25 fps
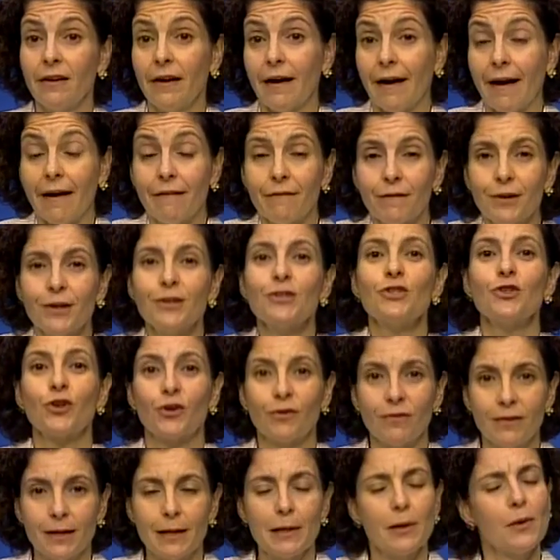average or
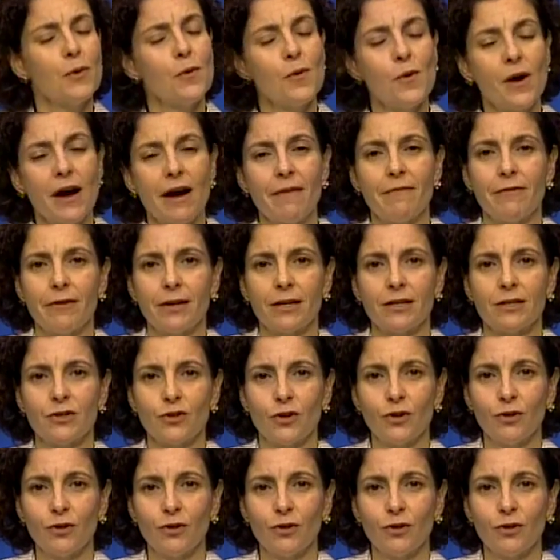below average.